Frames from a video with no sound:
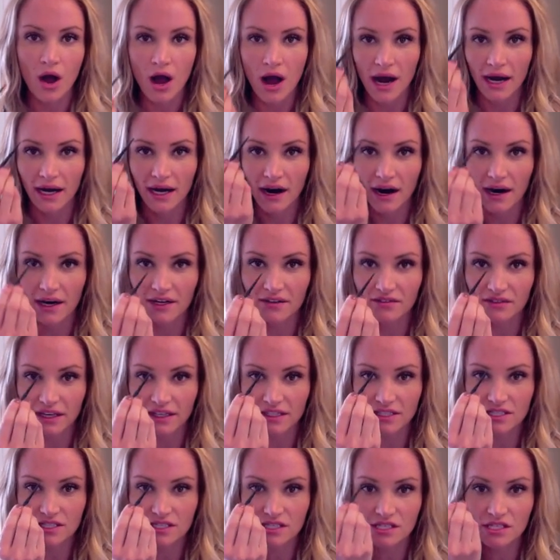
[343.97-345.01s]
I kind of like
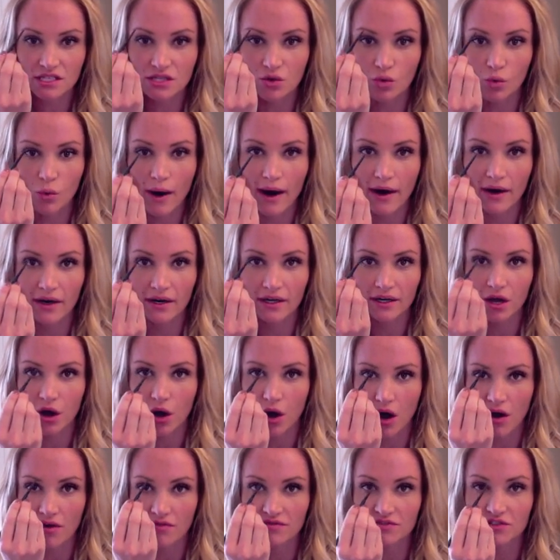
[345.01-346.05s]
to square it
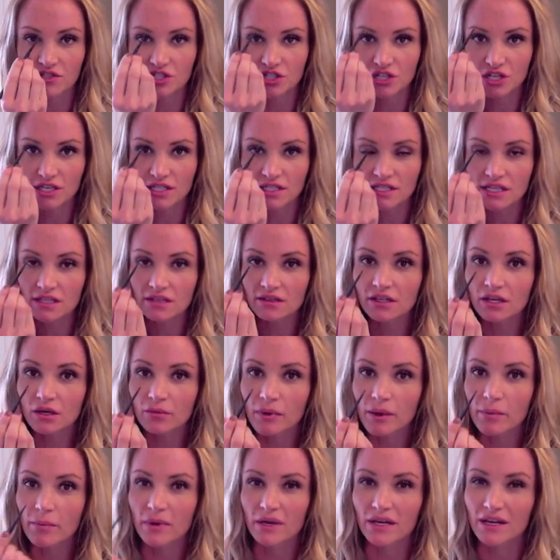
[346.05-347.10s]
off just a little
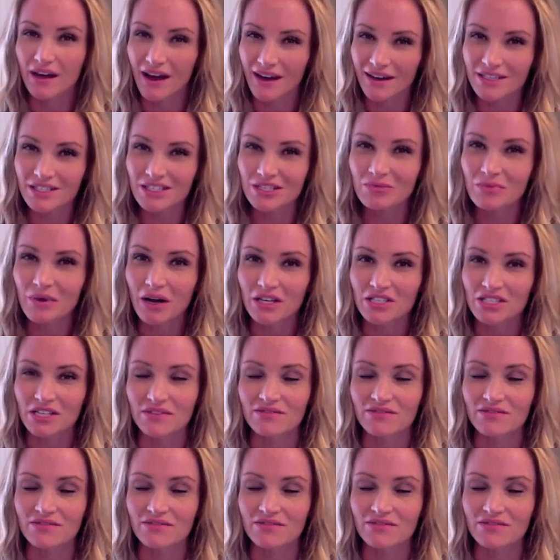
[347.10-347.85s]
bit, but not too much.